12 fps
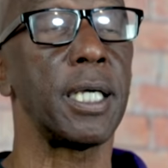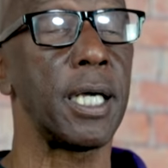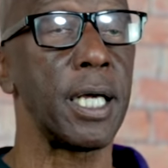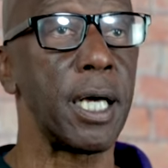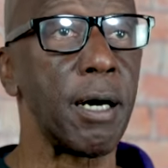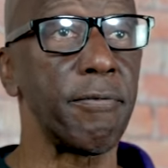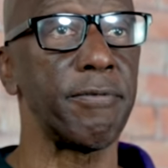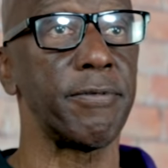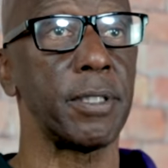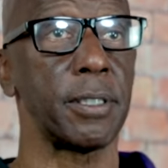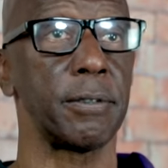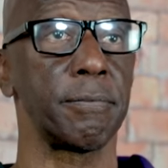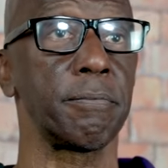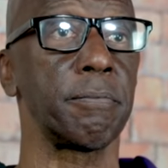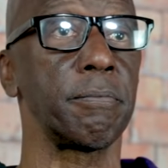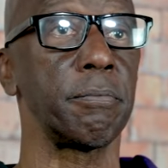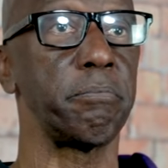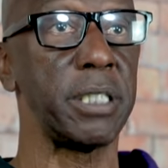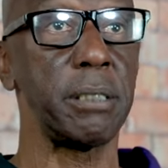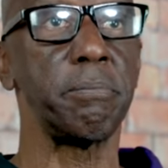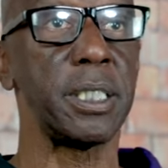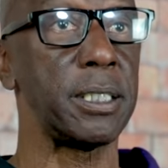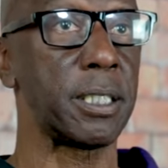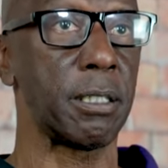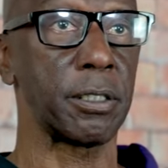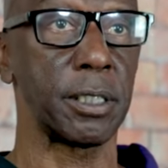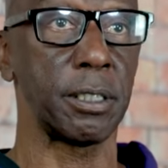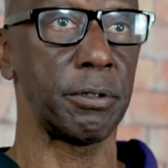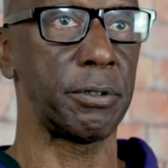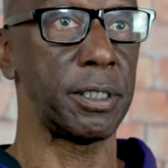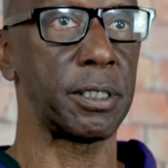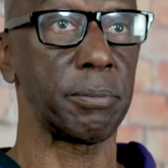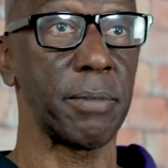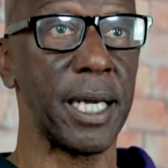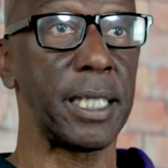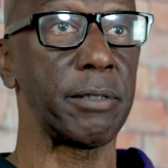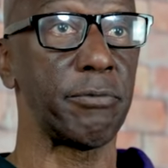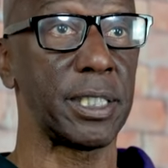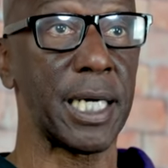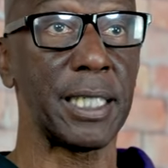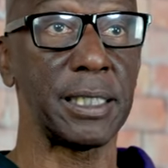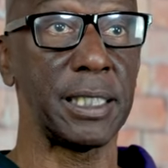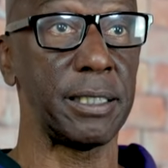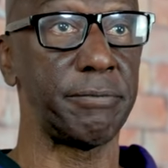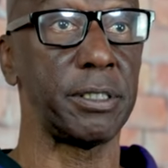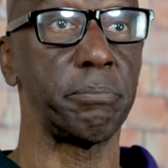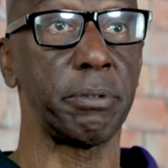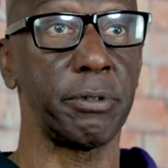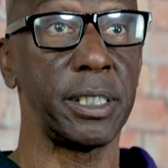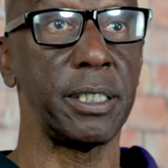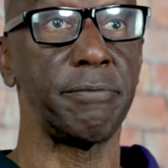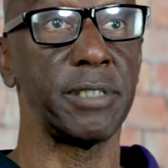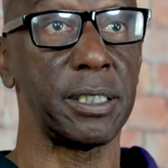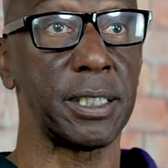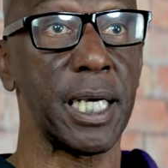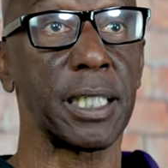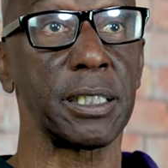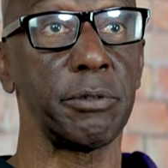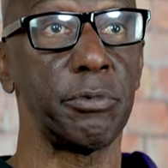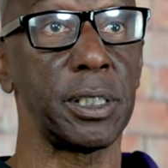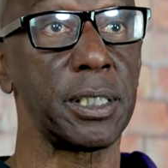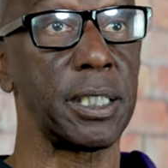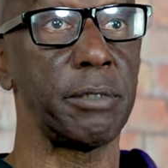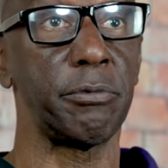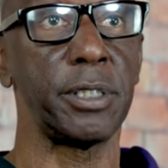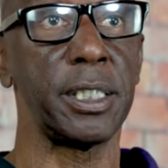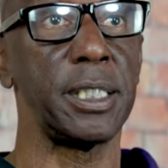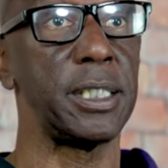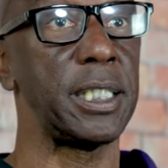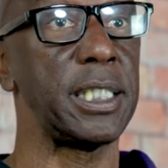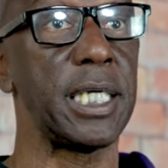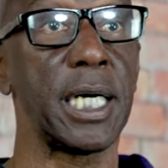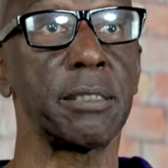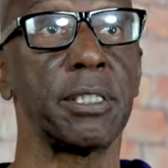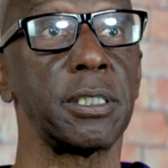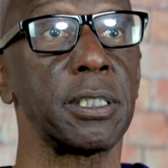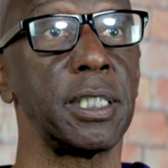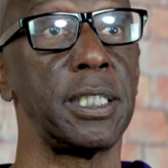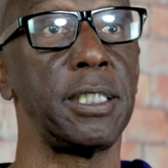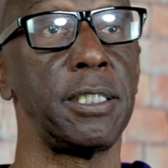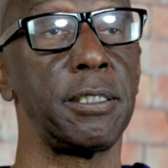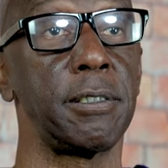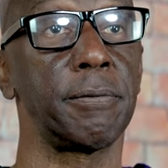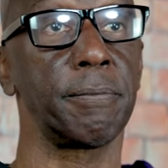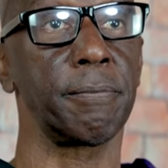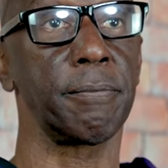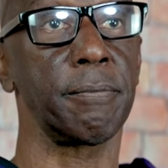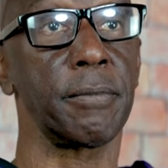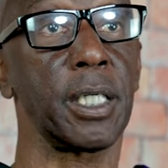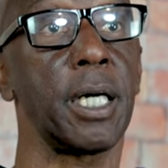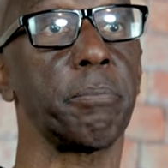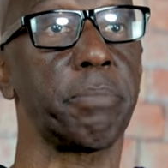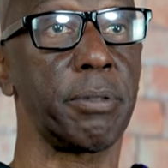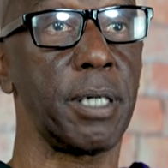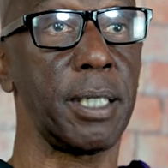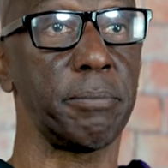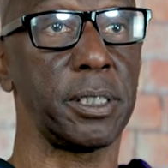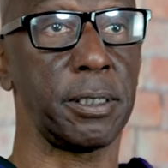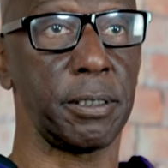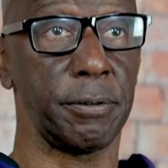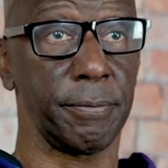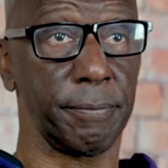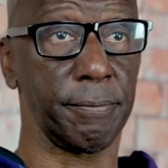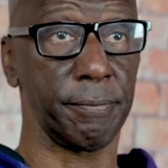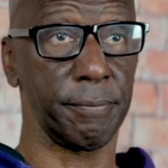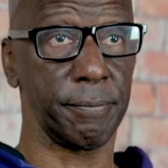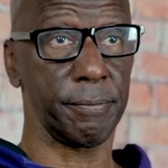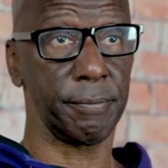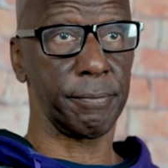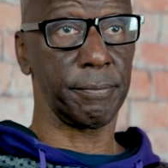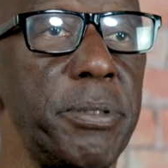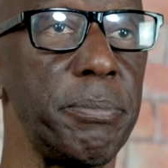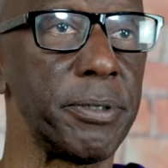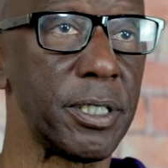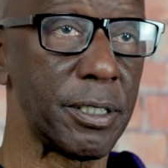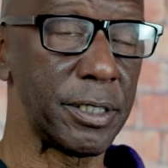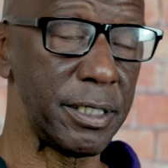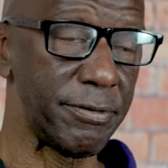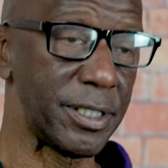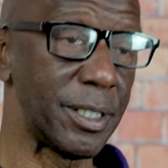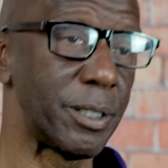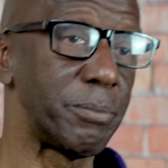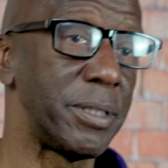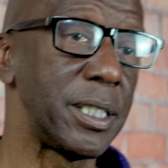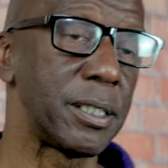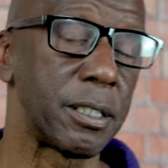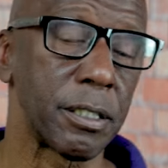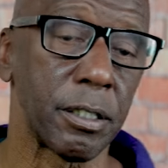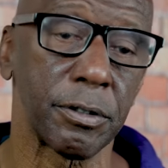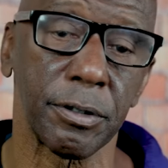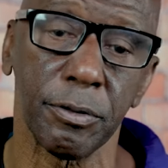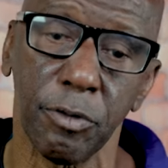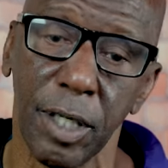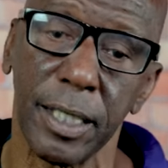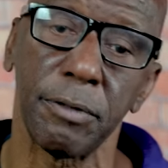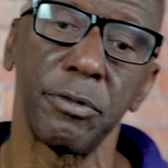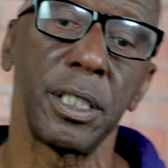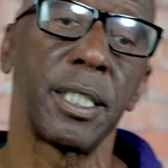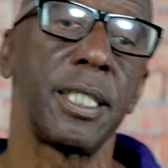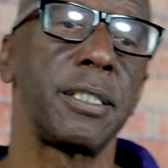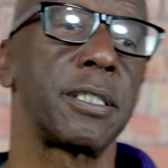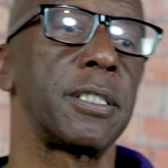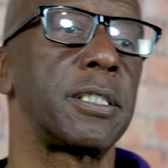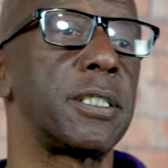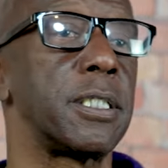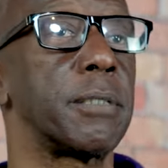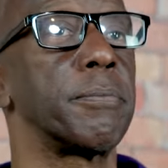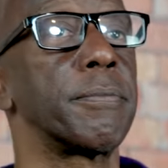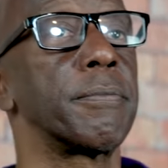ever beat me talking on this mic when I lived and breathed exactly what they read. He out his league. I promise you. People don't even know me and Charleston White relationship.